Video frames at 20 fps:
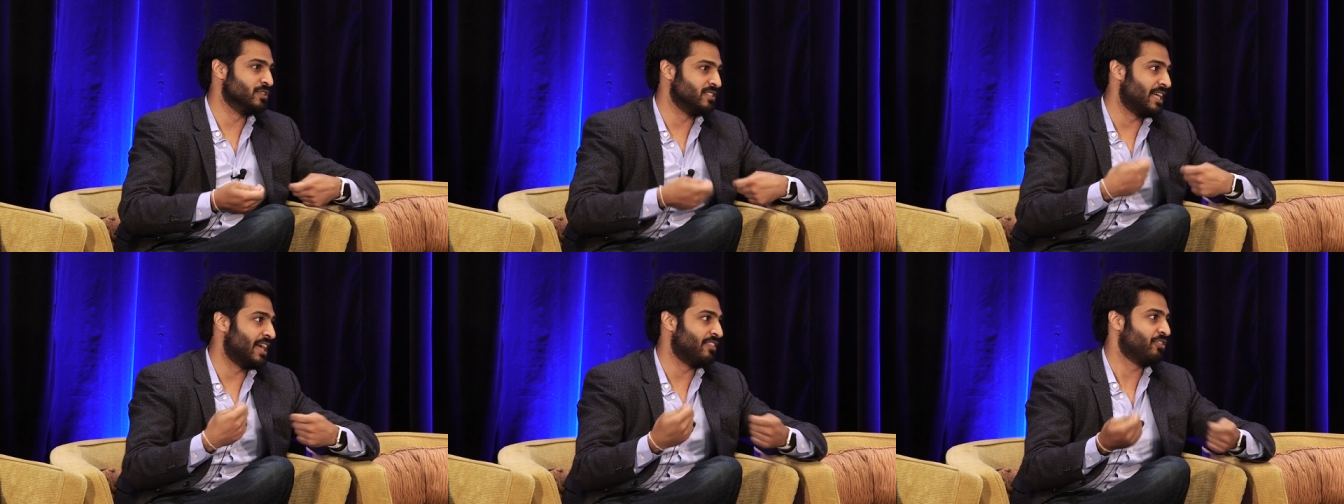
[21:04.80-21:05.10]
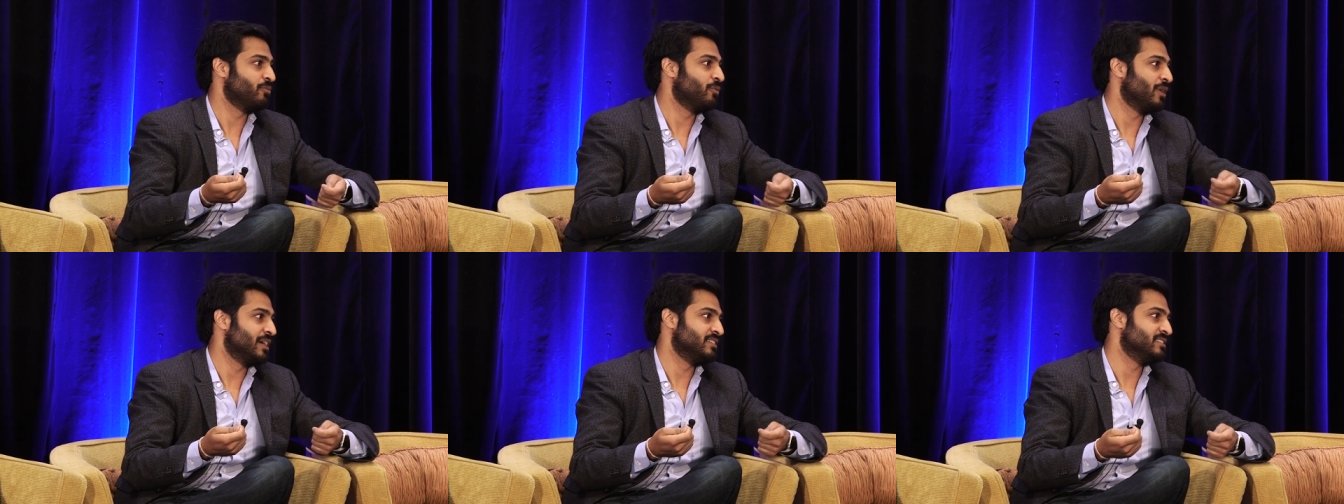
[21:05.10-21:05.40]
was
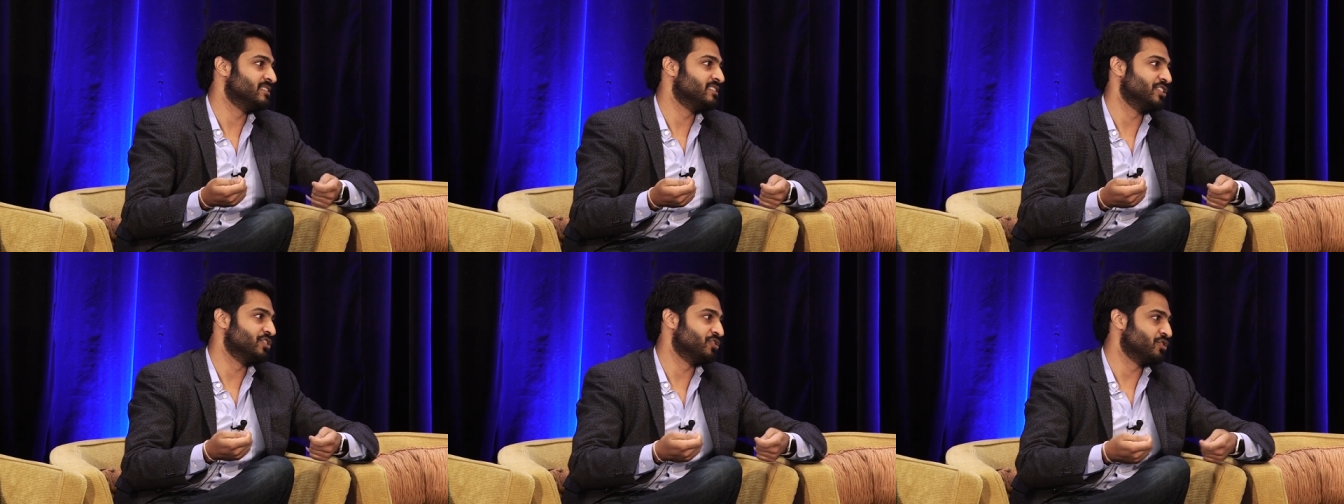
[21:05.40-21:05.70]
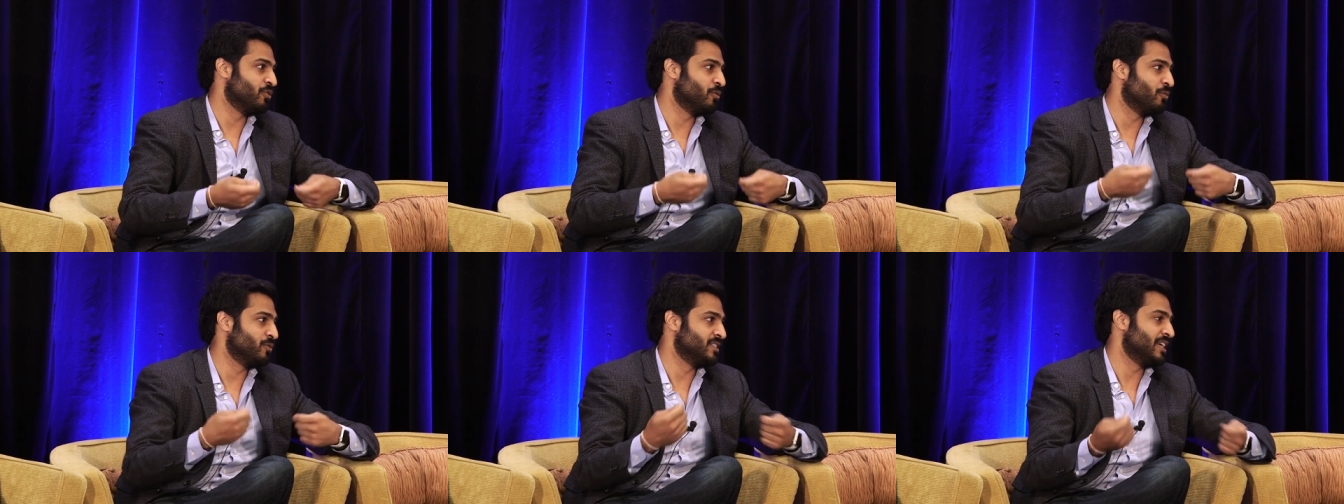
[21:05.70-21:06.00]
that the right
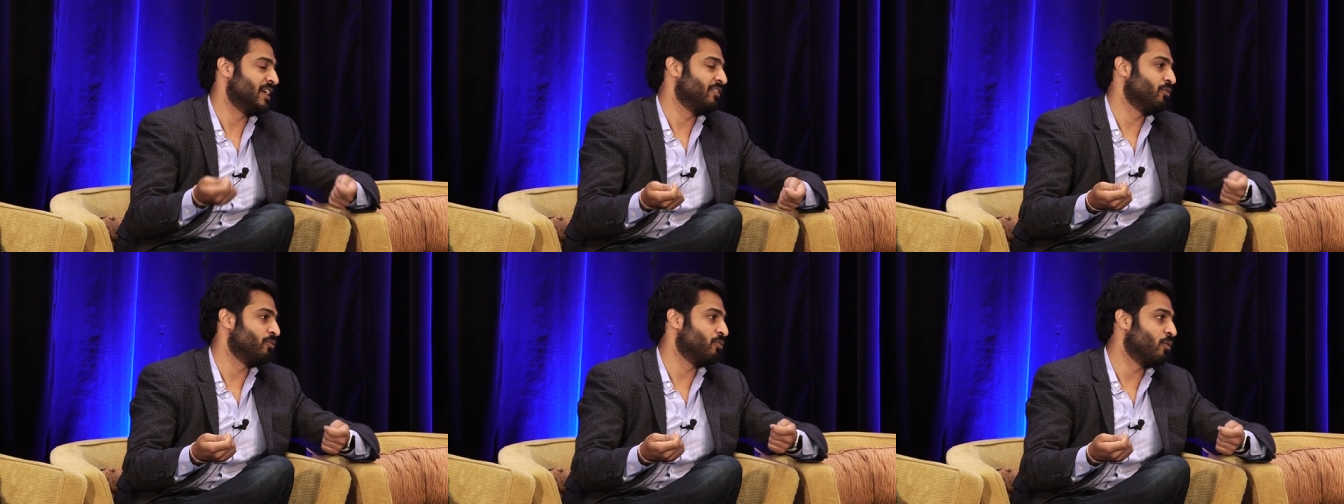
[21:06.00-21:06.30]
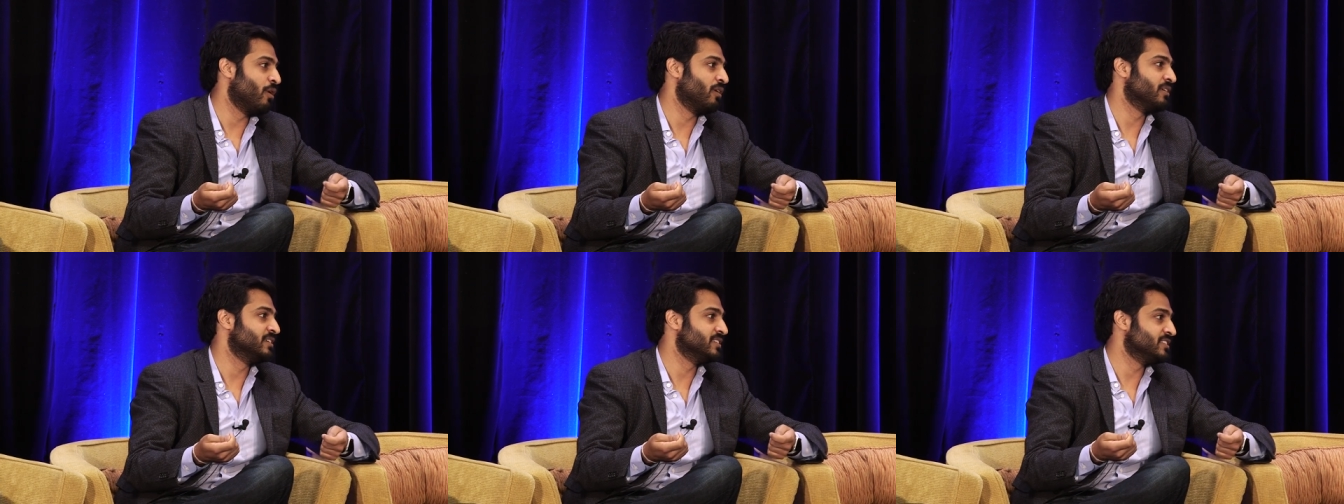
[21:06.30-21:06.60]
decision or was that the
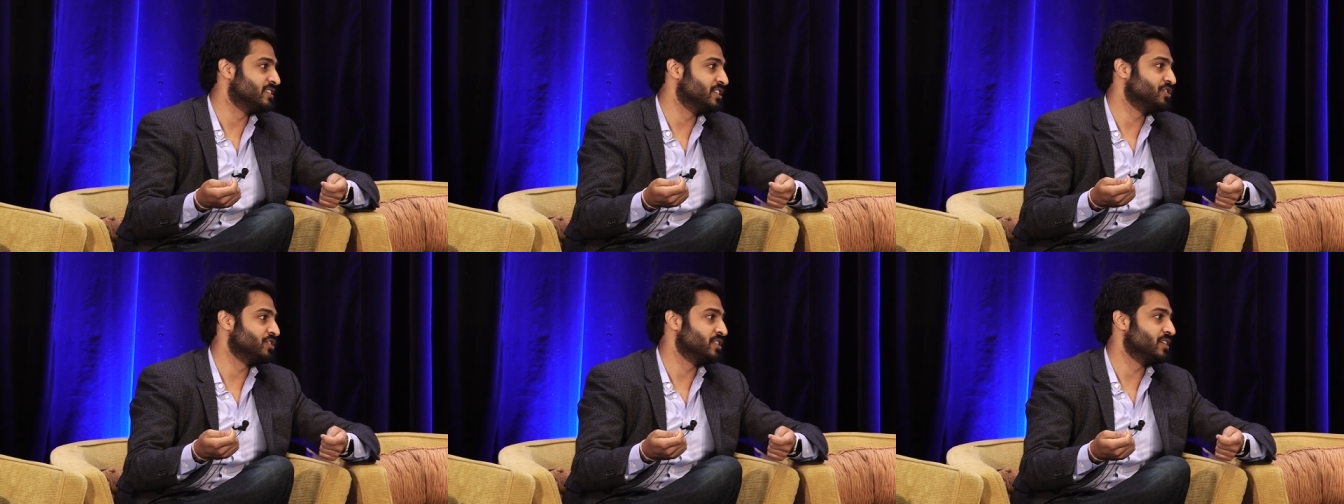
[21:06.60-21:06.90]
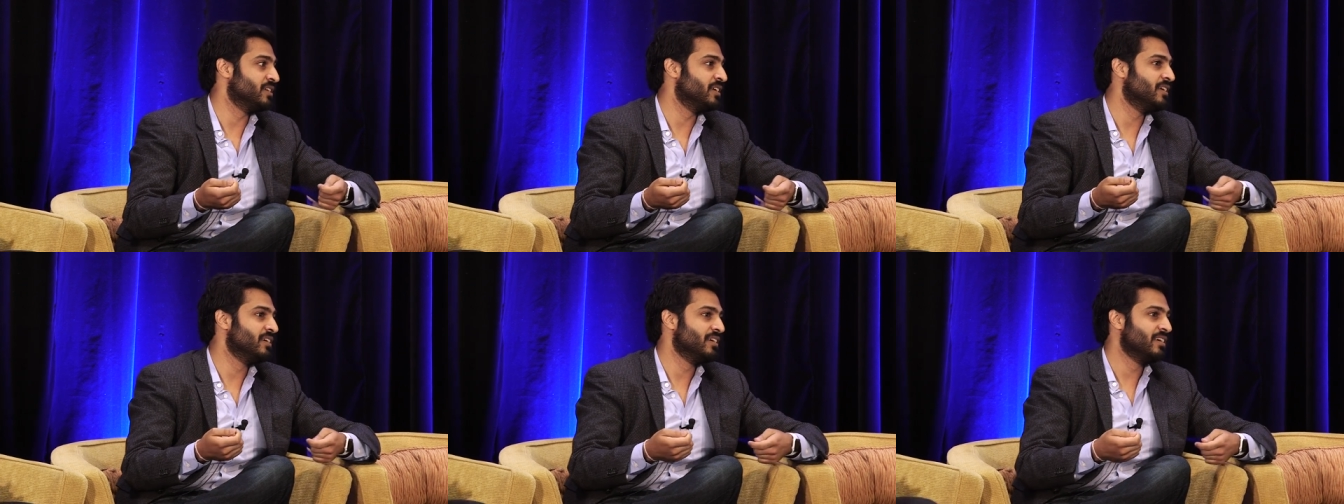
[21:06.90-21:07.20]
wrong
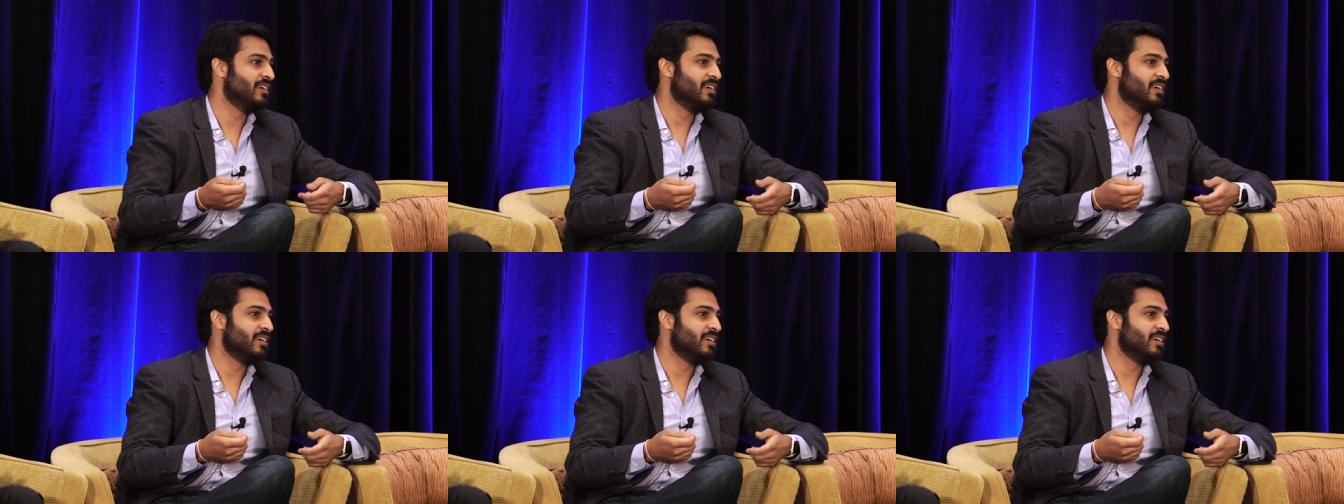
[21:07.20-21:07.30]
decision.